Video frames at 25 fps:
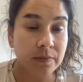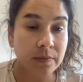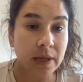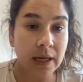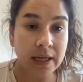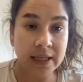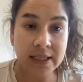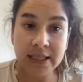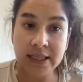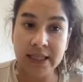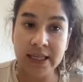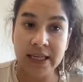
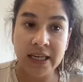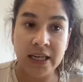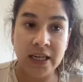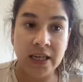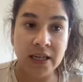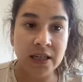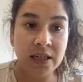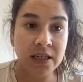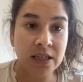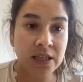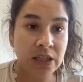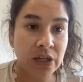I
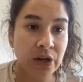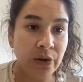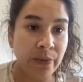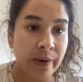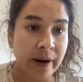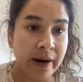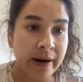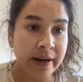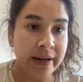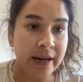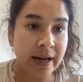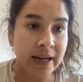see
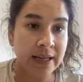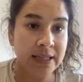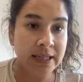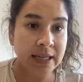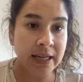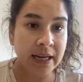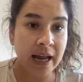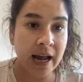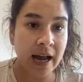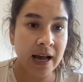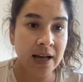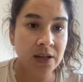nobody has
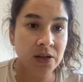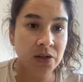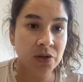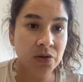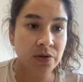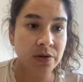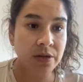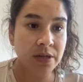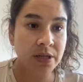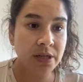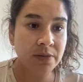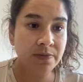any
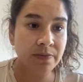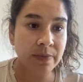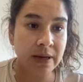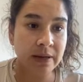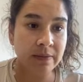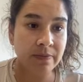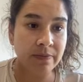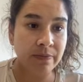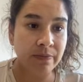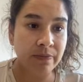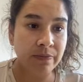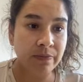answers,
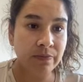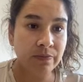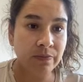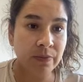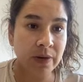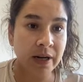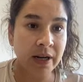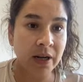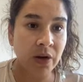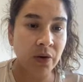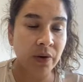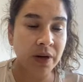but
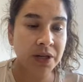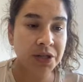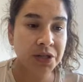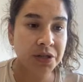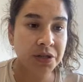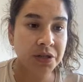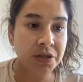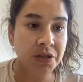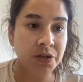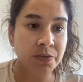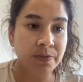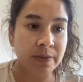any
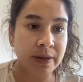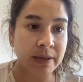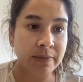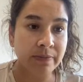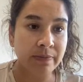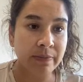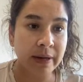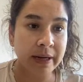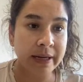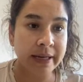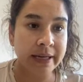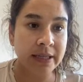questions,
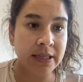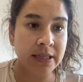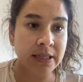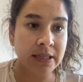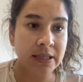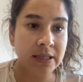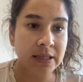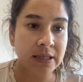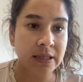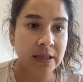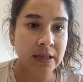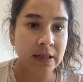but
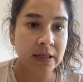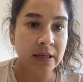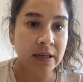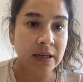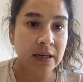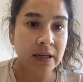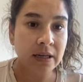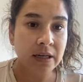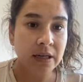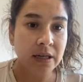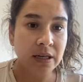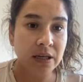please,
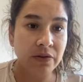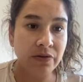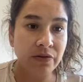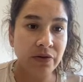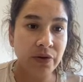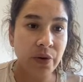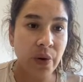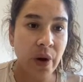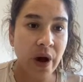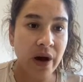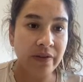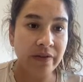if
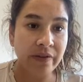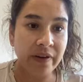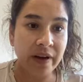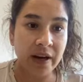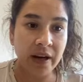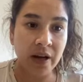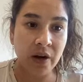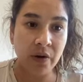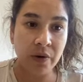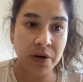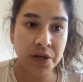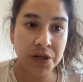you have
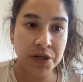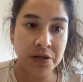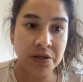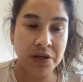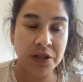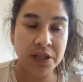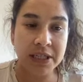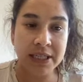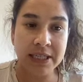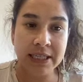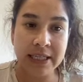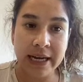any question,
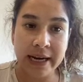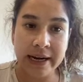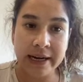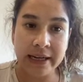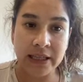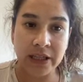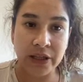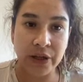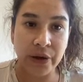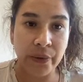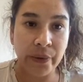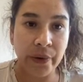just let
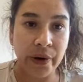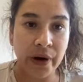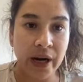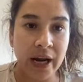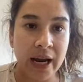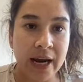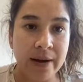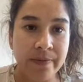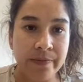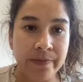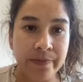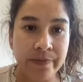us know,
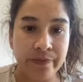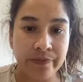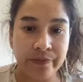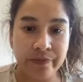okay?